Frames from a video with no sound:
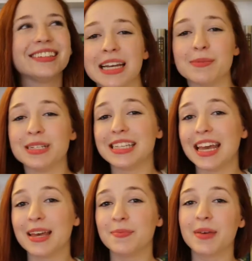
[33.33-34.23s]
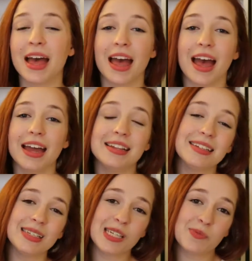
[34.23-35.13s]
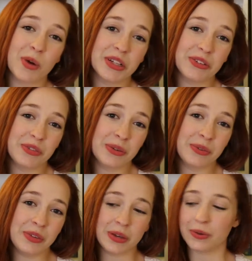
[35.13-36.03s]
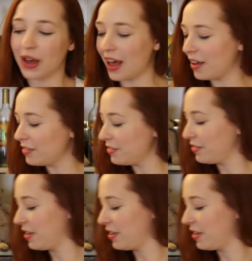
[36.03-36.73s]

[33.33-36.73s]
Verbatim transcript: My name is Kim, and this is a spoiler-free review of